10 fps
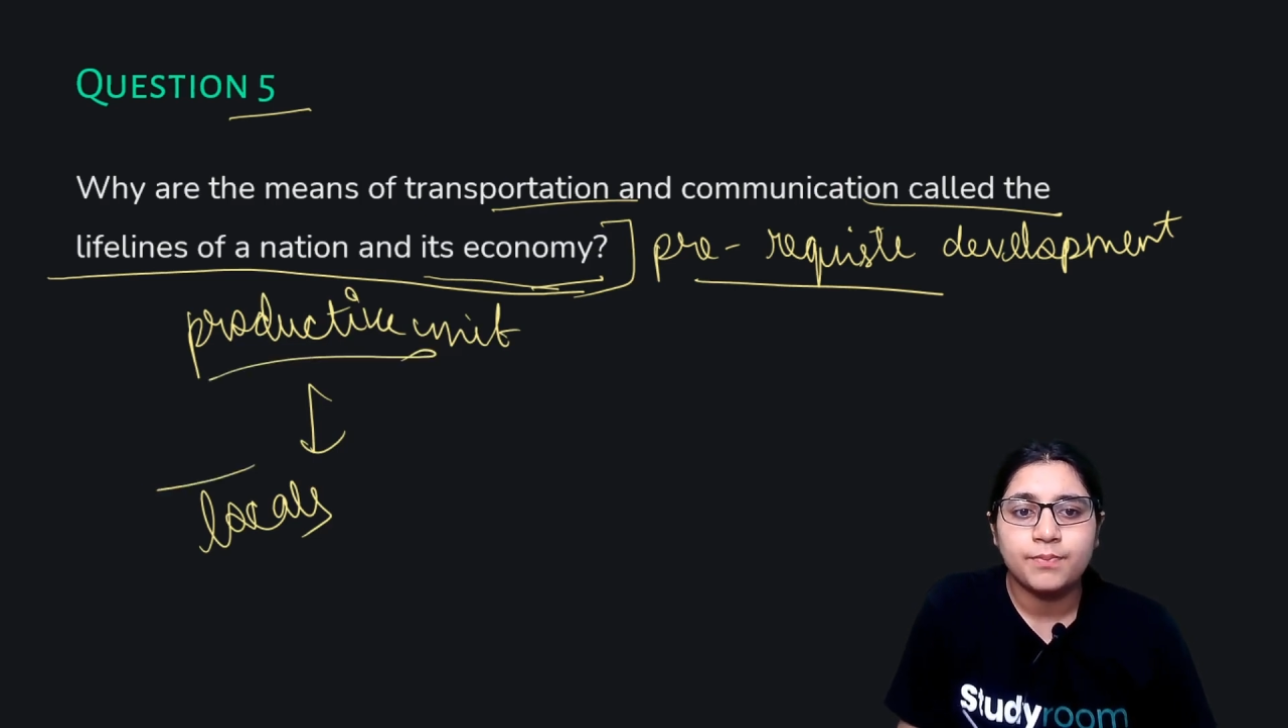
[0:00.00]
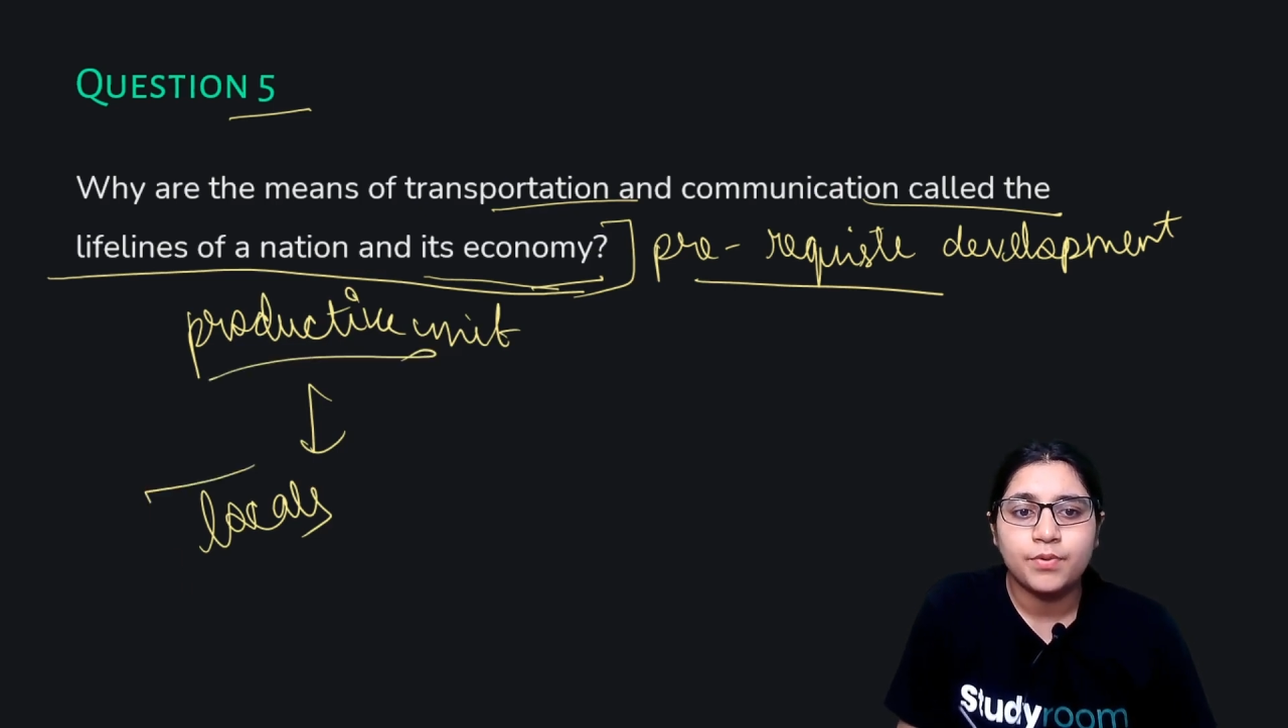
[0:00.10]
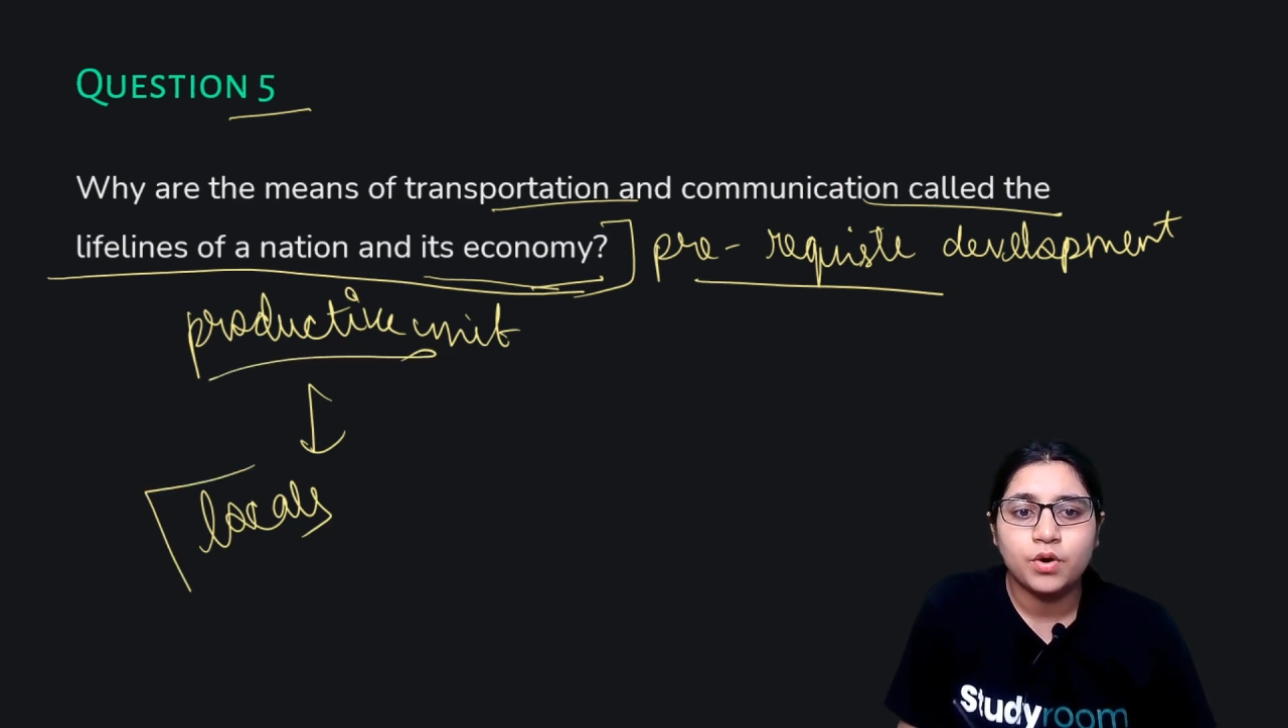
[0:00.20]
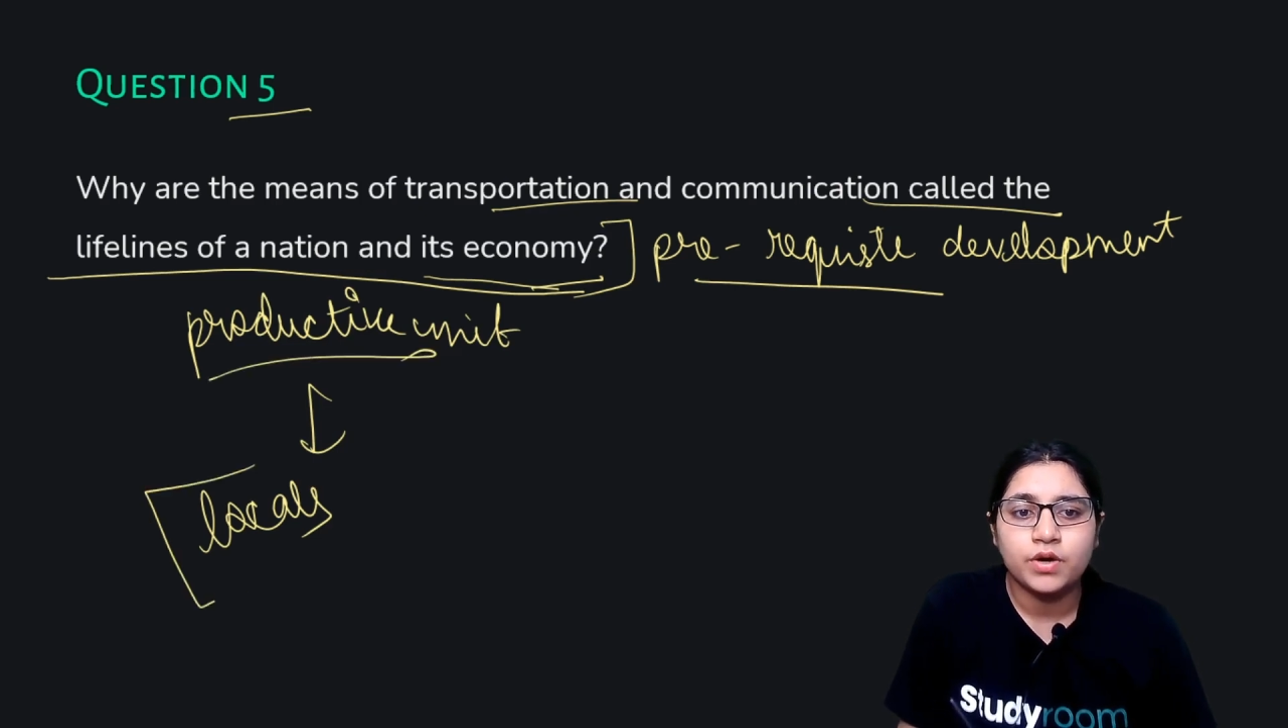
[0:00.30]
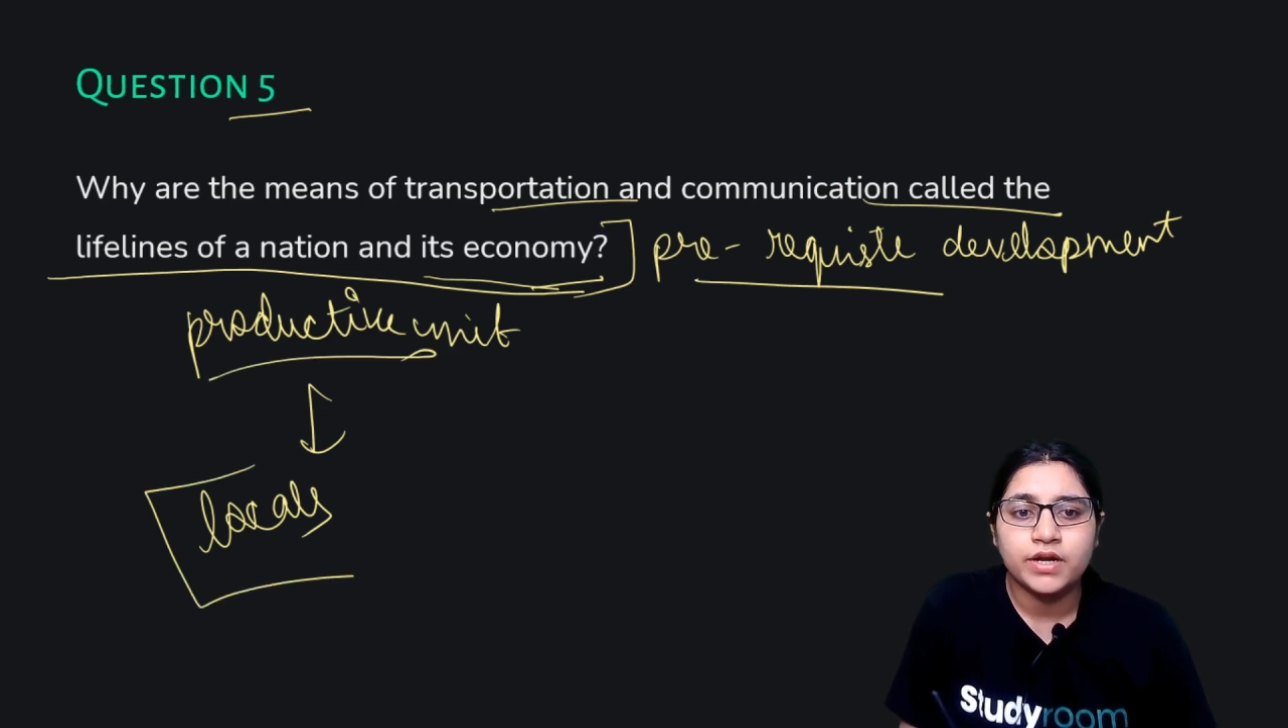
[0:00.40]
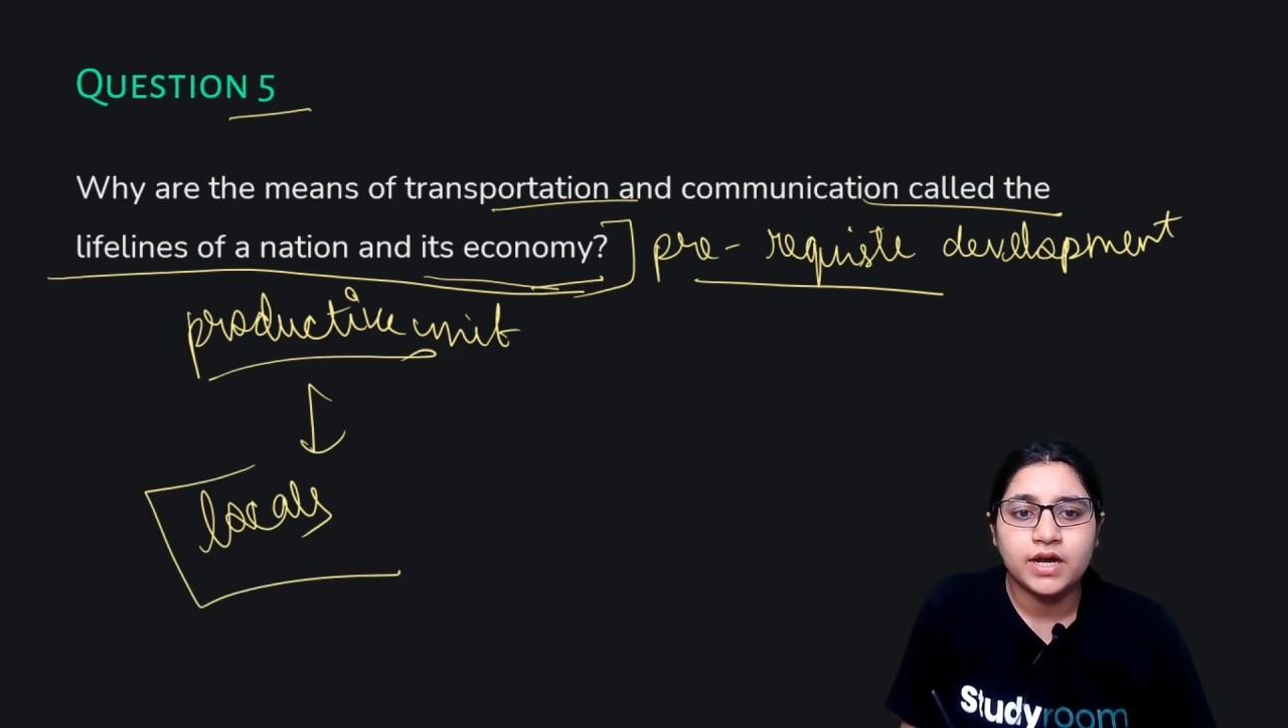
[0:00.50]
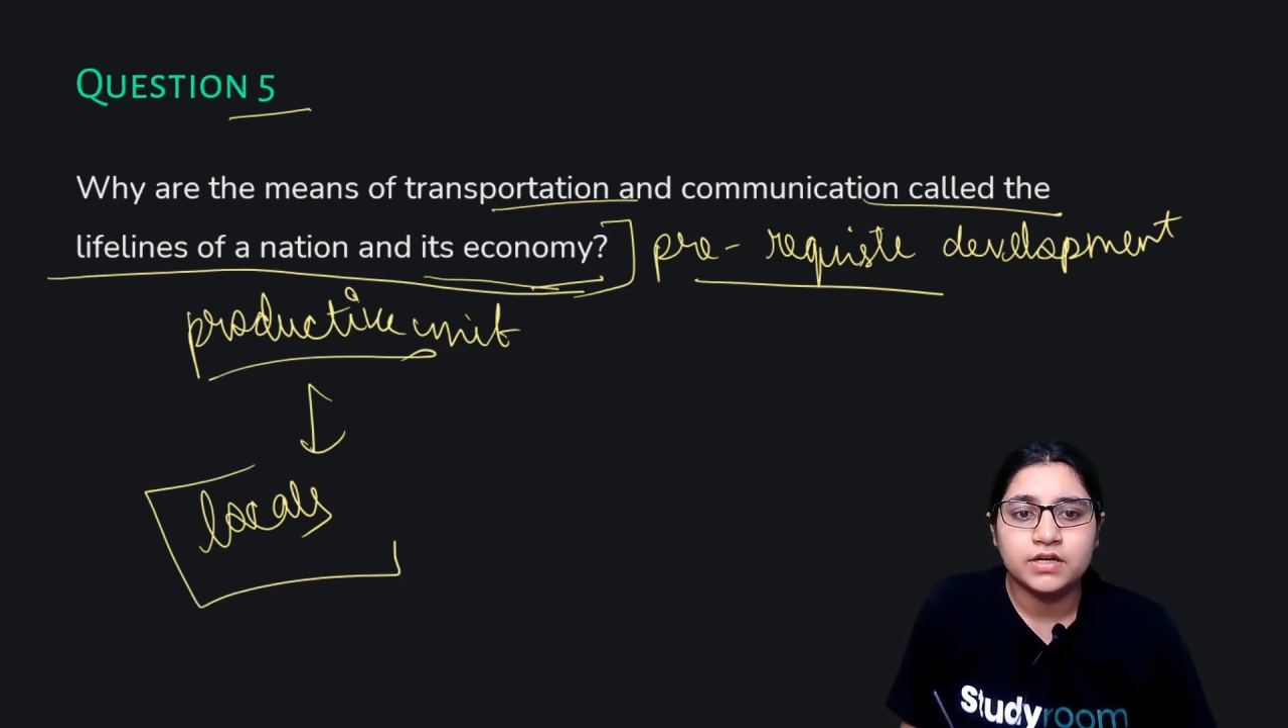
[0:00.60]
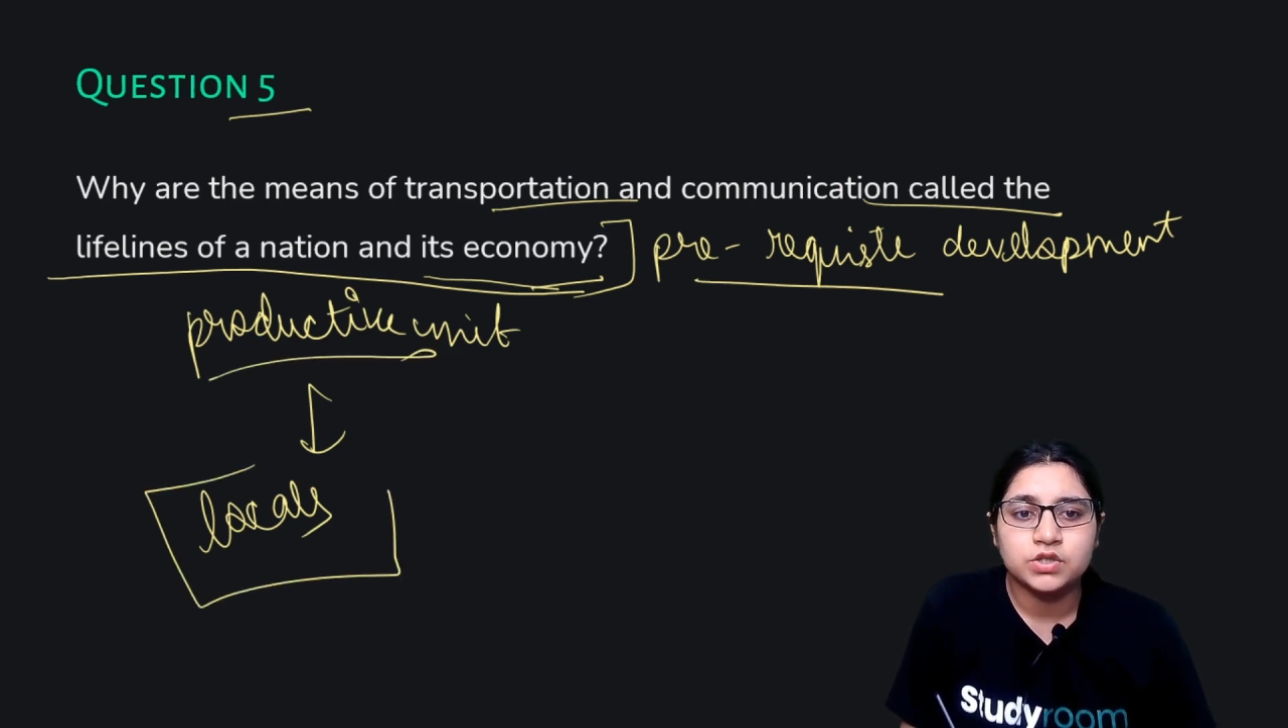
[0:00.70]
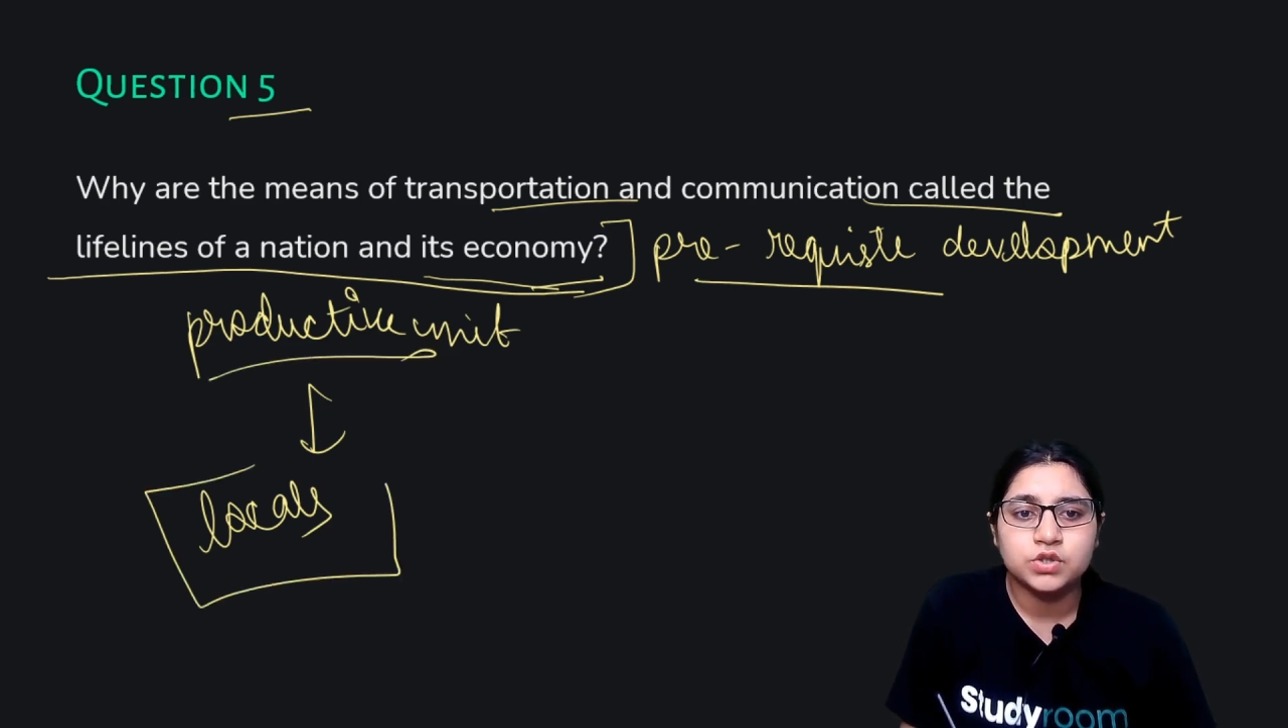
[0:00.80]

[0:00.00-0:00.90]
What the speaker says: product